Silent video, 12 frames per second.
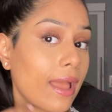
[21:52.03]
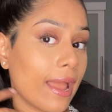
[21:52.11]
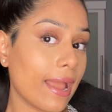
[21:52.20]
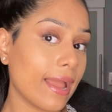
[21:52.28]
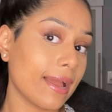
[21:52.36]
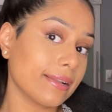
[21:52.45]

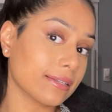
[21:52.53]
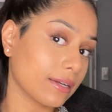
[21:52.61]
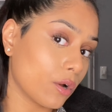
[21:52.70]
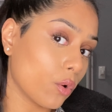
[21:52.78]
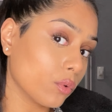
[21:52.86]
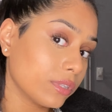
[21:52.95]
And
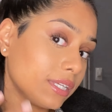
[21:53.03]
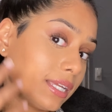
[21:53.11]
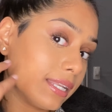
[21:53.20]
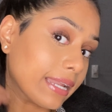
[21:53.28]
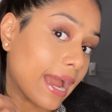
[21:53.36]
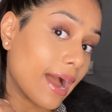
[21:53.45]
only
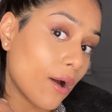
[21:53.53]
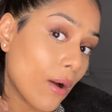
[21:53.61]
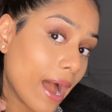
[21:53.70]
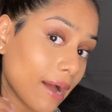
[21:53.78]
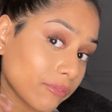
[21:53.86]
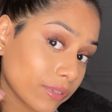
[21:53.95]
now,
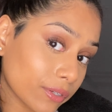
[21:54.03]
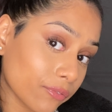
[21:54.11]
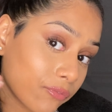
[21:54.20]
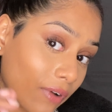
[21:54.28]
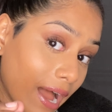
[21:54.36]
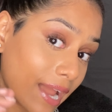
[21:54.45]
after
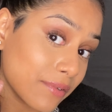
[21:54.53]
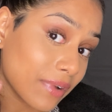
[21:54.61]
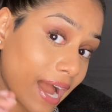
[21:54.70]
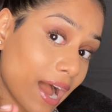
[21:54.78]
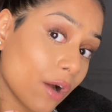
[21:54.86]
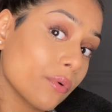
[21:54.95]
5
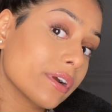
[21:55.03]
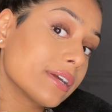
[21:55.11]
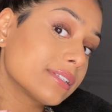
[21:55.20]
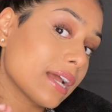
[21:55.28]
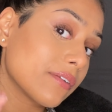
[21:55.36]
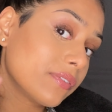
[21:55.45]
hours,
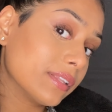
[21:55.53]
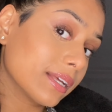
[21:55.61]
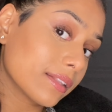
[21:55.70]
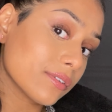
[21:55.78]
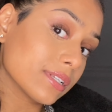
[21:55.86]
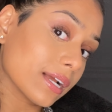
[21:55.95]
I feel like
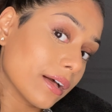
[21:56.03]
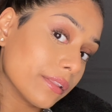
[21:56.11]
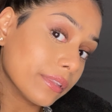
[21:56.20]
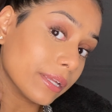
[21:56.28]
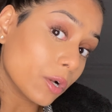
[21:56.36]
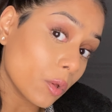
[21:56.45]
there's like a
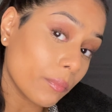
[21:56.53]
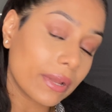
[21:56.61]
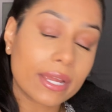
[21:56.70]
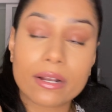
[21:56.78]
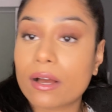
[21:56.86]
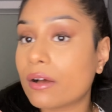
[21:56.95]
little
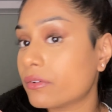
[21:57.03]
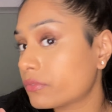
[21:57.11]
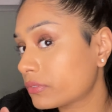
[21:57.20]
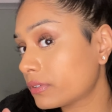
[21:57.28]
bit of